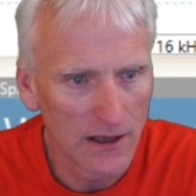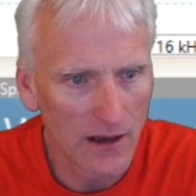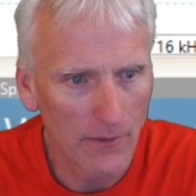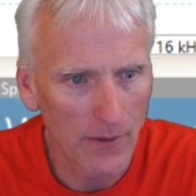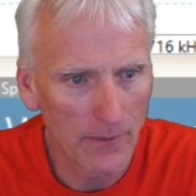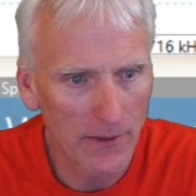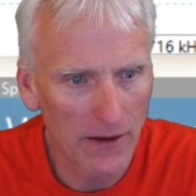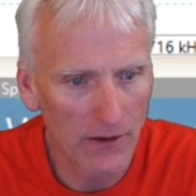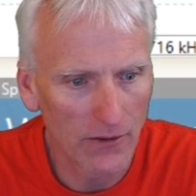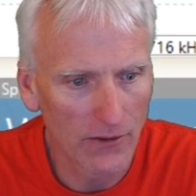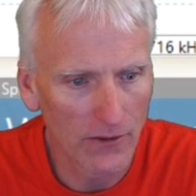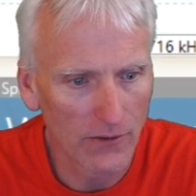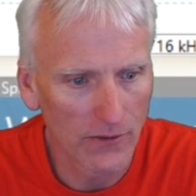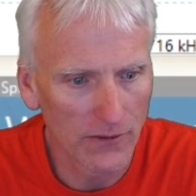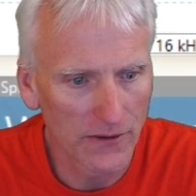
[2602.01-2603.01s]
about
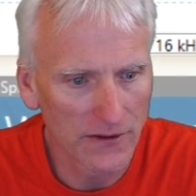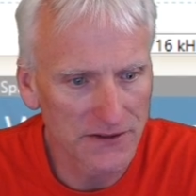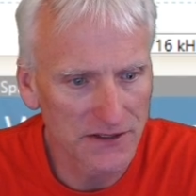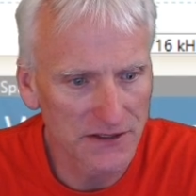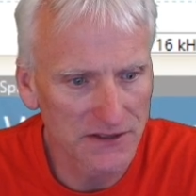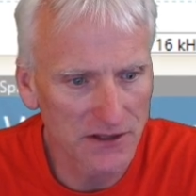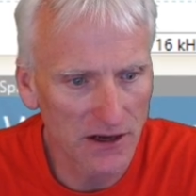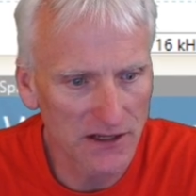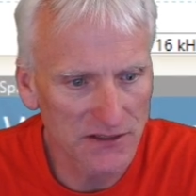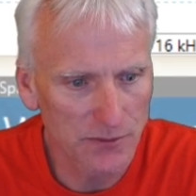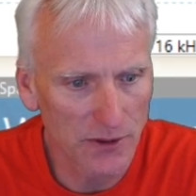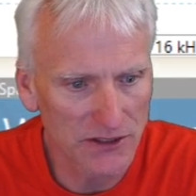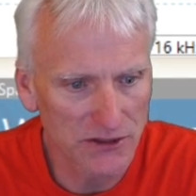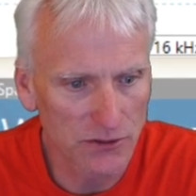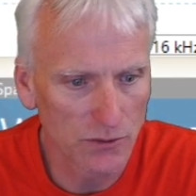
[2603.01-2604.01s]
this exhaust
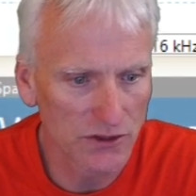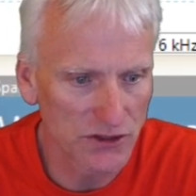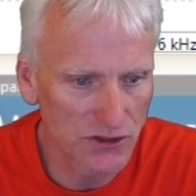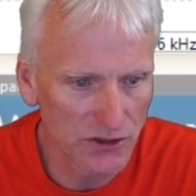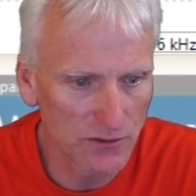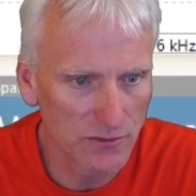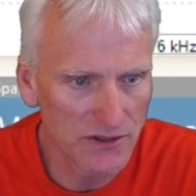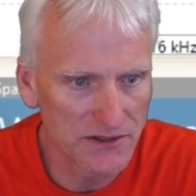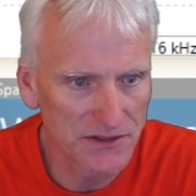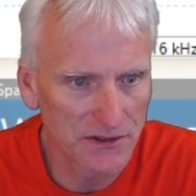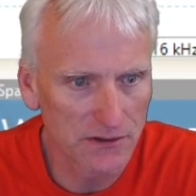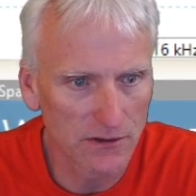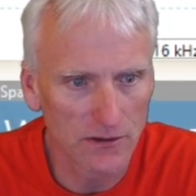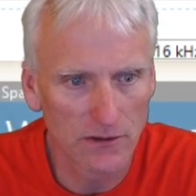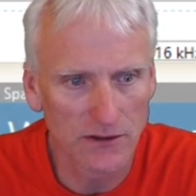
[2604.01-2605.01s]
pressure, which should be
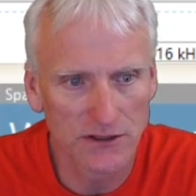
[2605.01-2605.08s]
0,